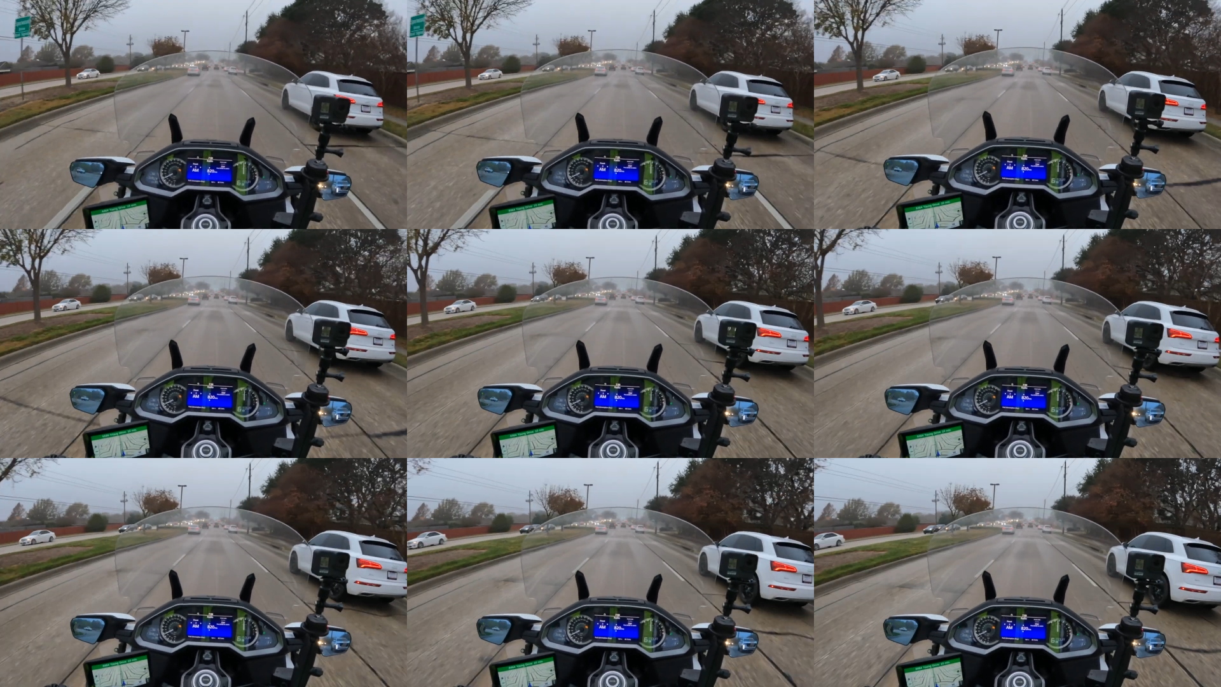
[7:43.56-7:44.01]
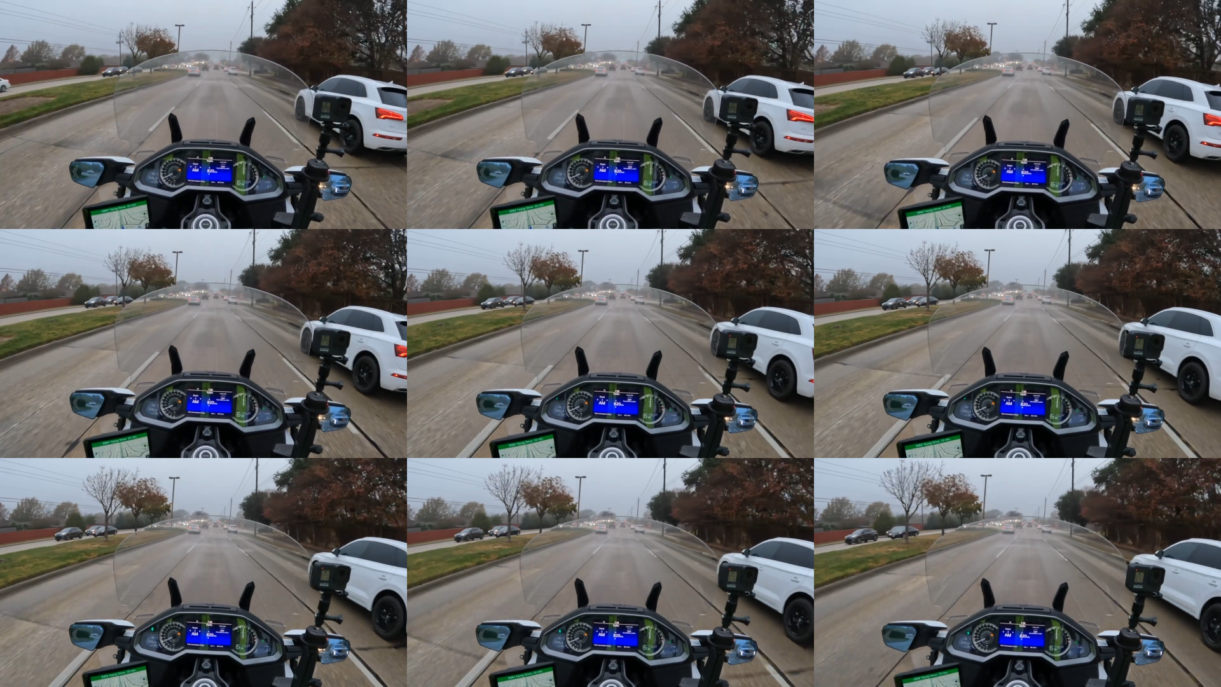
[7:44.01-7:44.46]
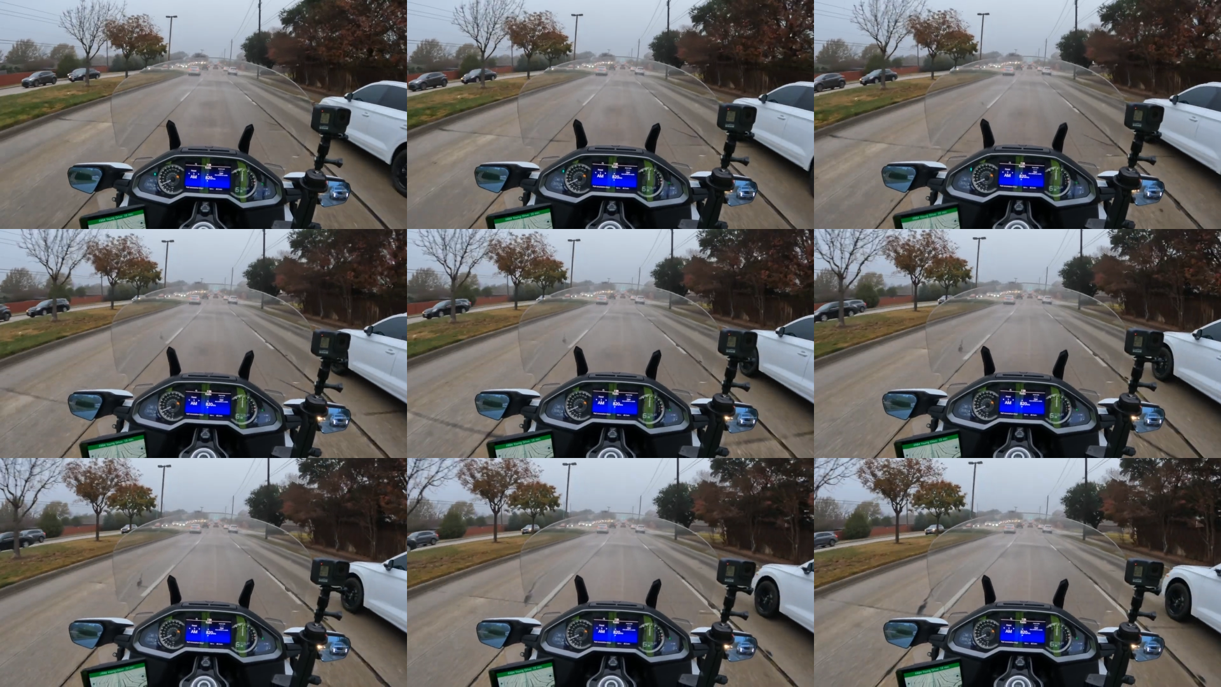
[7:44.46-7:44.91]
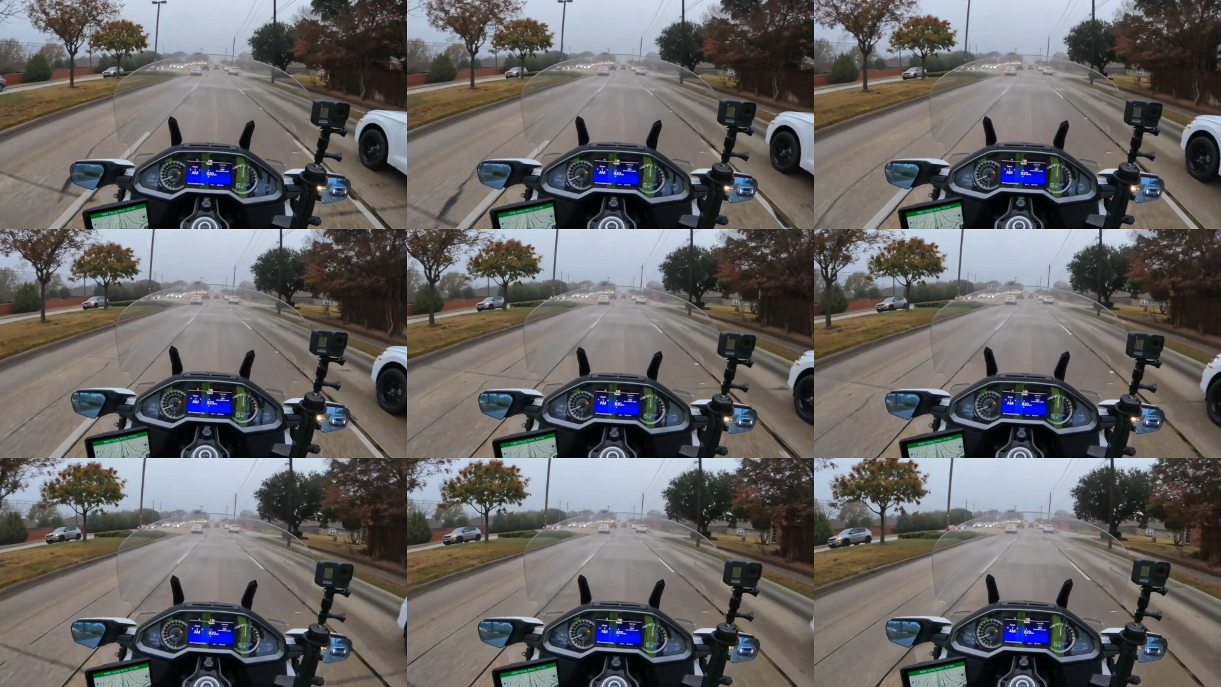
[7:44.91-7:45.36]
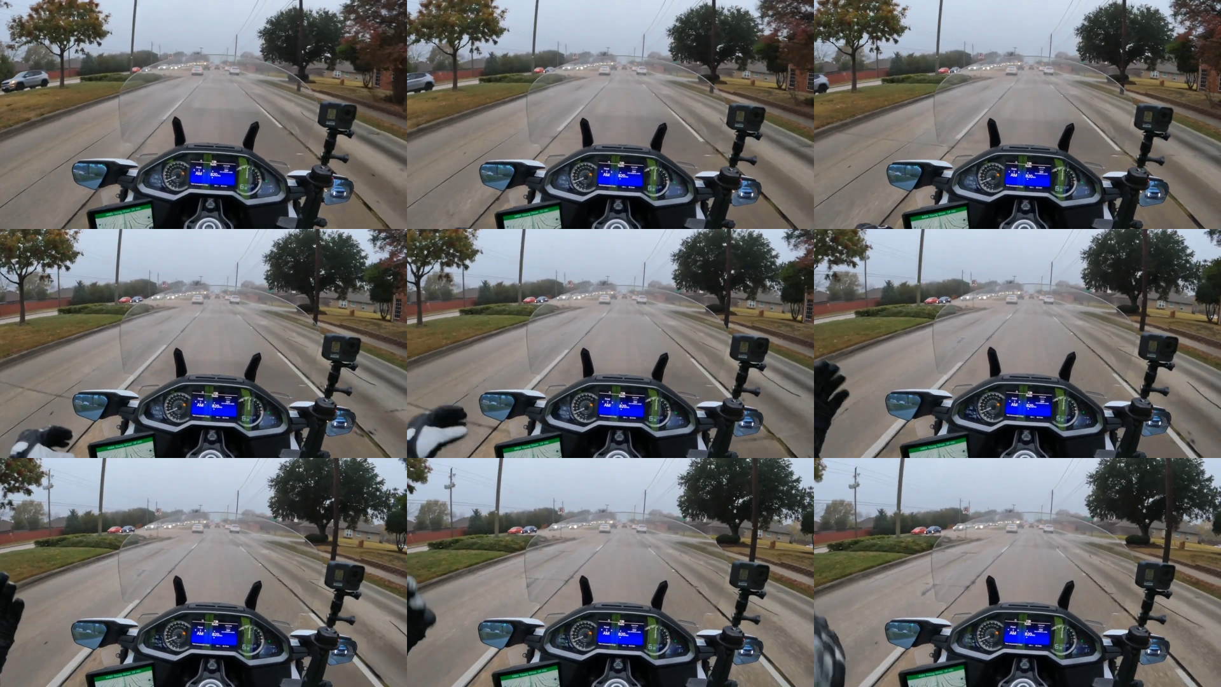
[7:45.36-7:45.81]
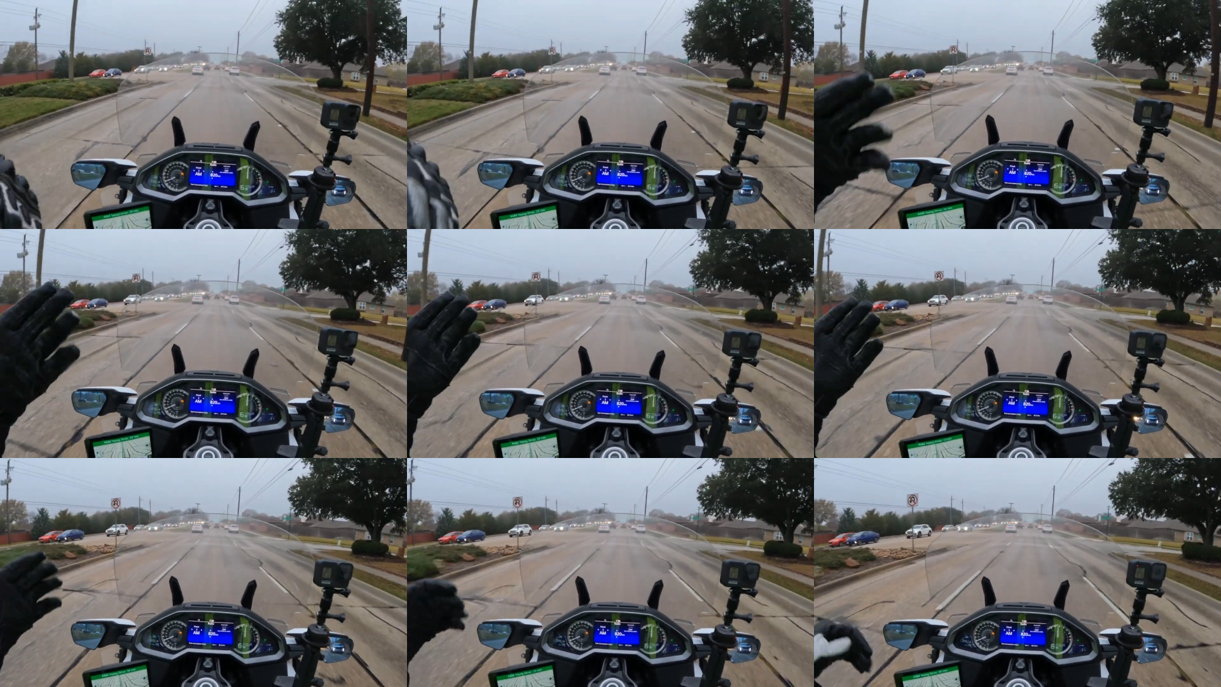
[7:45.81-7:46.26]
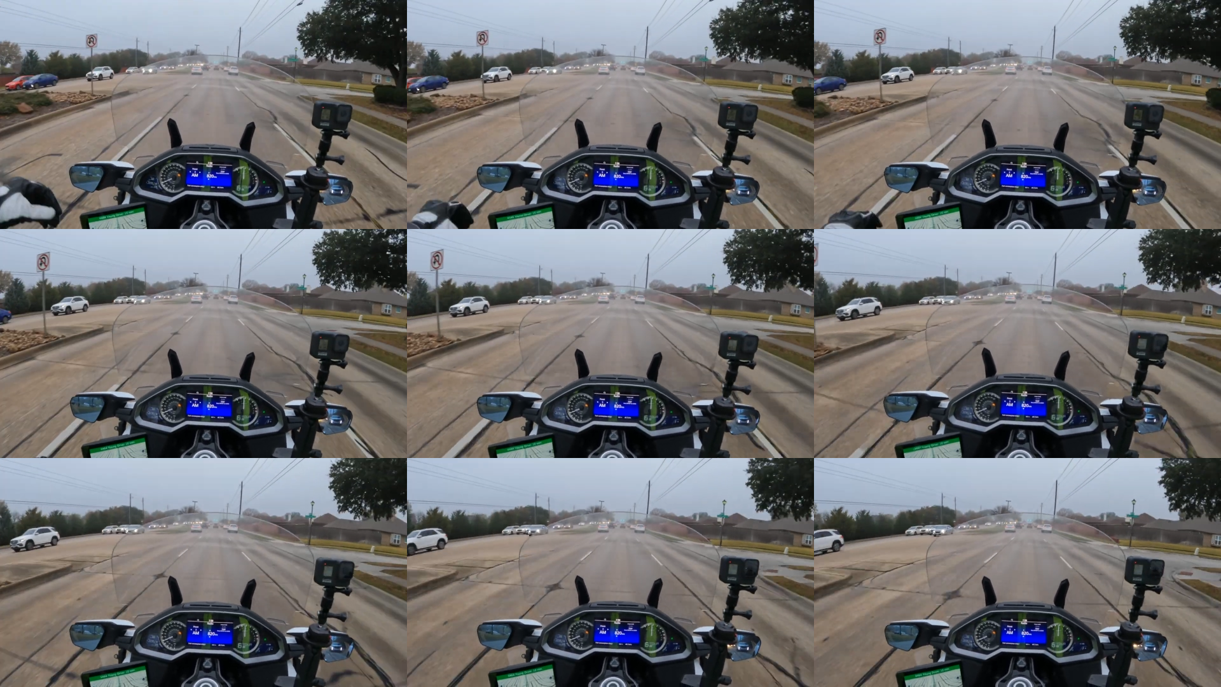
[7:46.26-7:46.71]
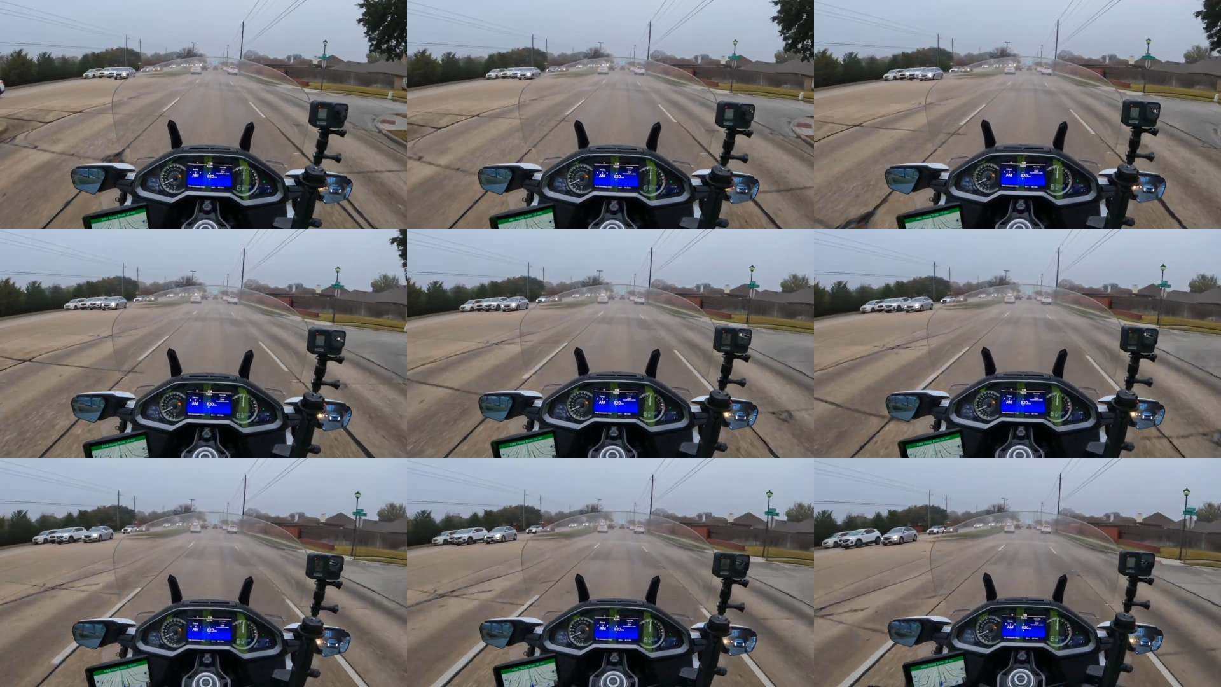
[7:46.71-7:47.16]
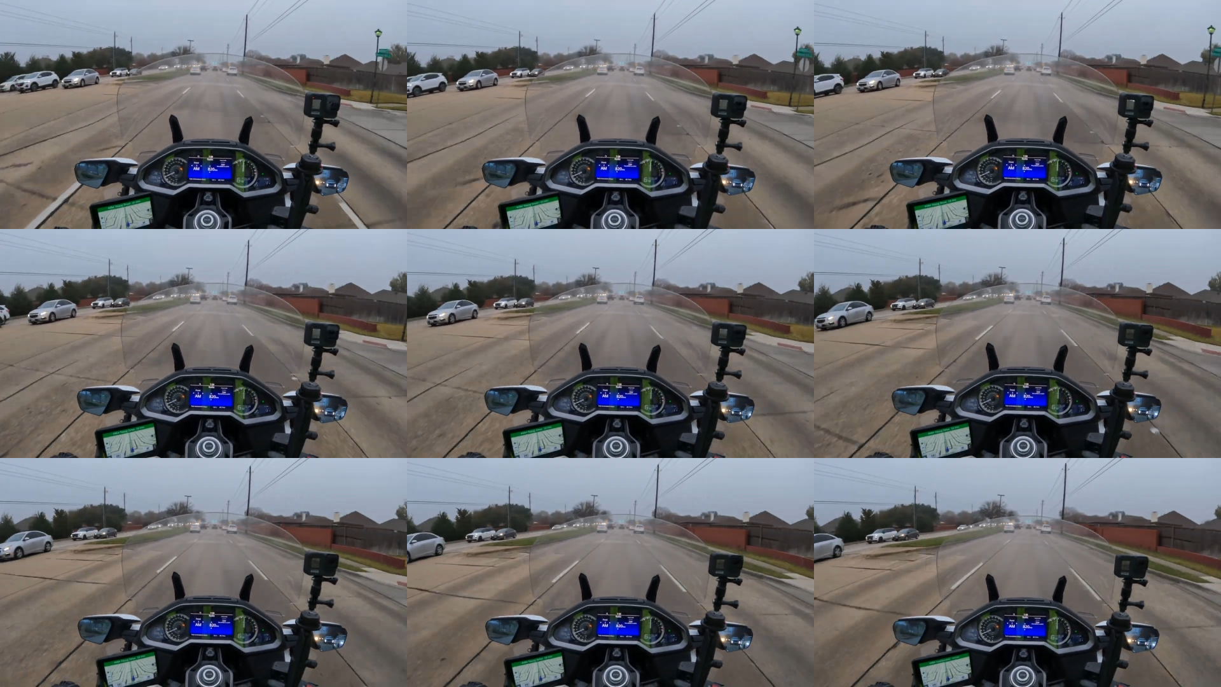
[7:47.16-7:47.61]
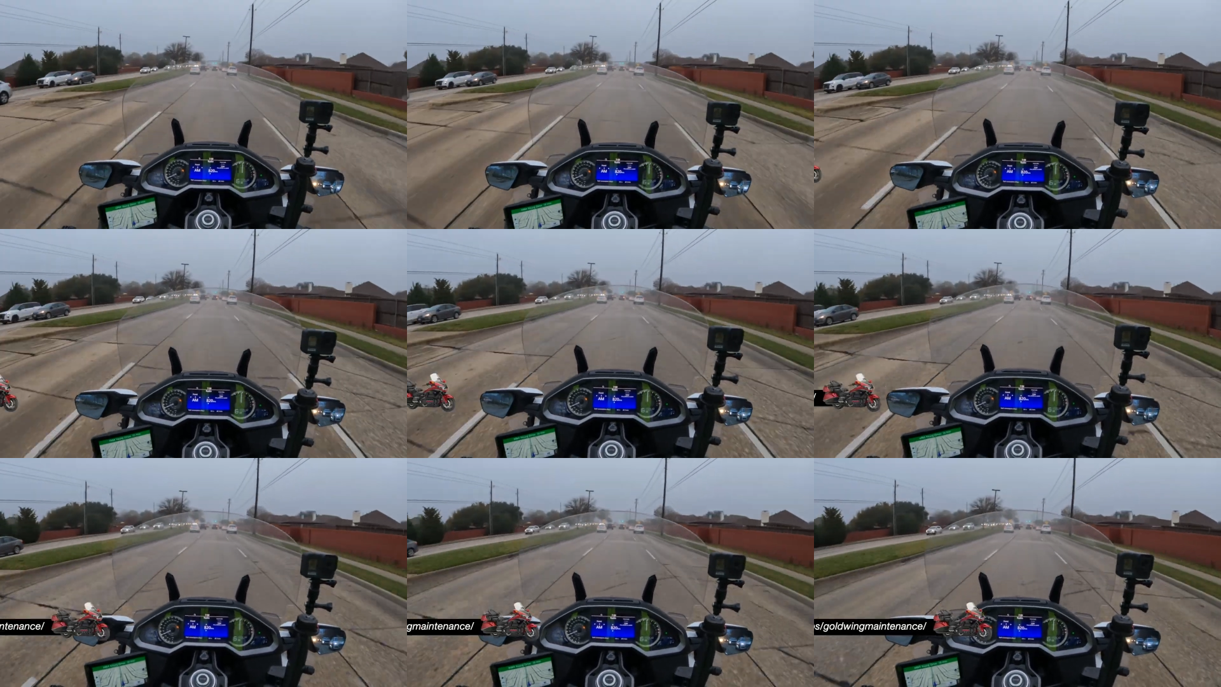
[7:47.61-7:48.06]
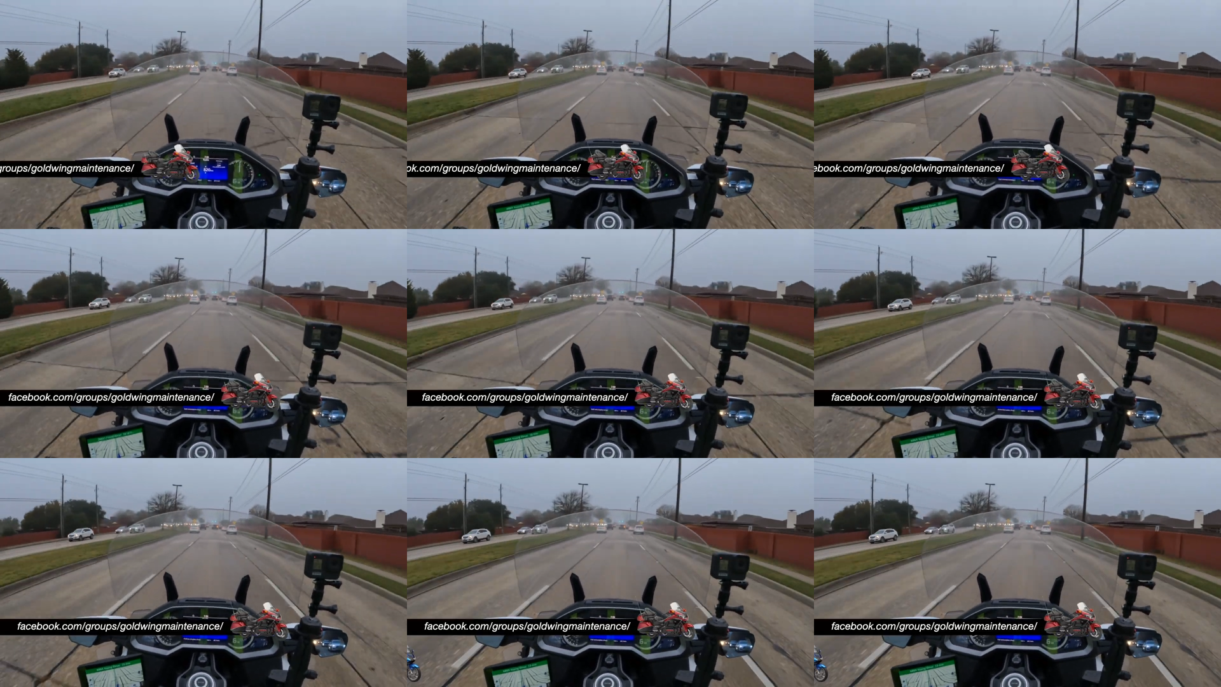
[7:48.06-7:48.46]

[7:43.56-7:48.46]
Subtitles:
[unreadable: no face in view]